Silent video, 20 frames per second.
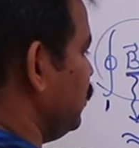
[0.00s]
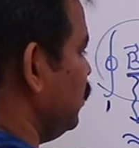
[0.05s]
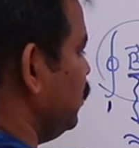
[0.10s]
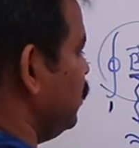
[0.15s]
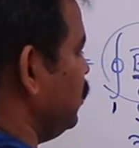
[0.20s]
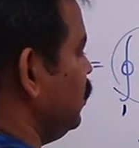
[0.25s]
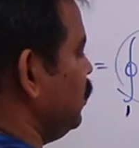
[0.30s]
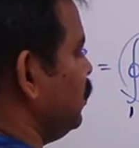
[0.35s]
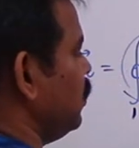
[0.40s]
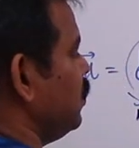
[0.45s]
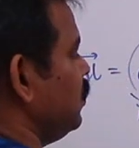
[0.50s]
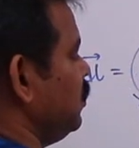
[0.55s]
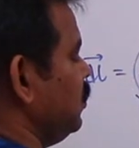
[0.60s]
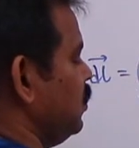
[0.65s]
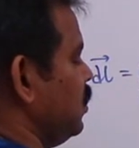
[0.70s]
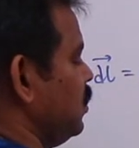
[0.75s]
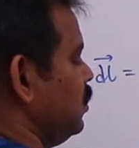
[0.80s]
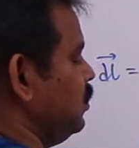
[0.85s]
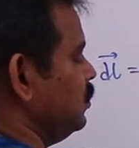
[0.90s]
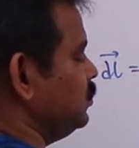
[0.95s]
integral
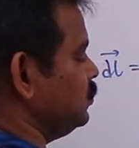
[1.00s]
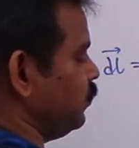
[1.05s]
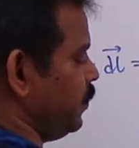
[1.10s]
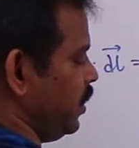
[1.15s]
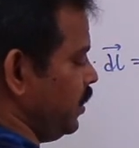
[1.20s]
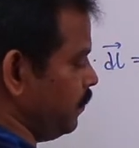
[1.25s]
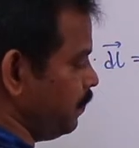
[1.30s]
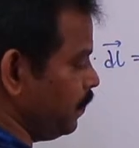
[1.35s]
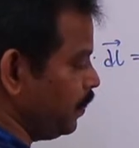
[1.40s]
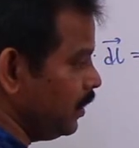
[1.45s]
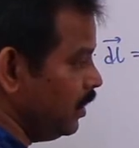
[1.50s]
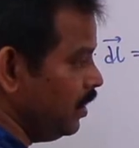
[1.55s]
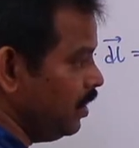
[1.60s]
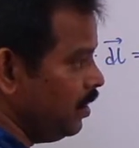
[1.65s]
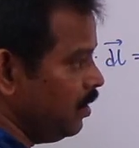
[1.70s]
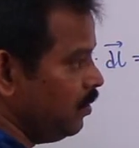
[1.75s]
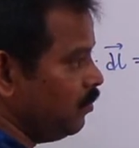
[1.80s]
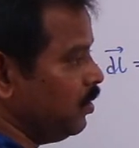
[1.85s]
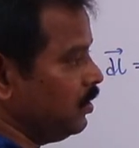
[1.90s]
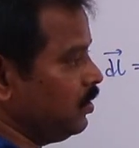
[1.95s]
dl is y.
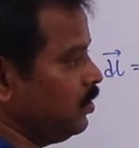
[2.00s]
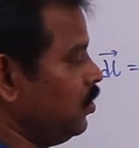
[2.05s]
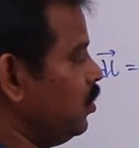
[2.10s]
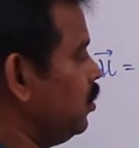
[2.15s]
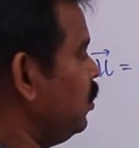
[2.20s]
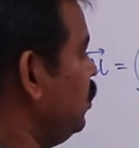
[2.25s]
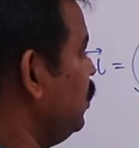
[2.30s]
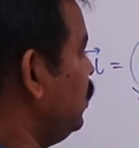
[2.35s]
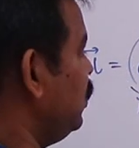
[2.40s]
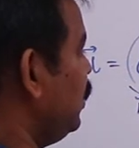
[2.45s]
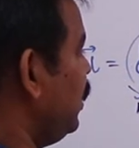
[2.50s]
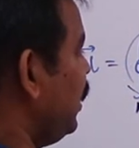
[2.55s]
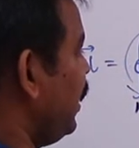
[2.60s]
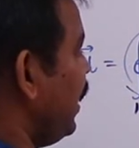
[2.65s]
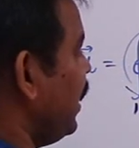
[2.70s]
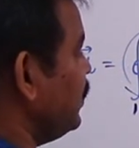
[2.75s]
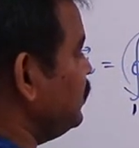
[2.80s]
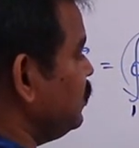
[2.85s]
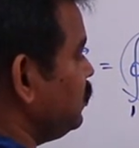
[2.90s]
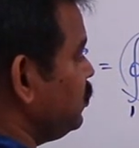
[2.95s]
But
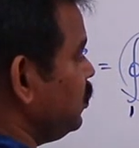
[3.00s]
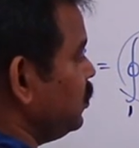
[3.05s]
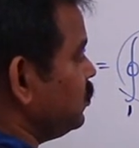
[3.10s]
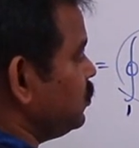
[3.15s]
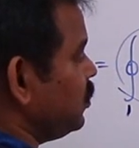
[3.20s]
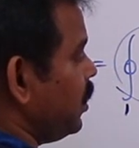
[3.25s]
as it is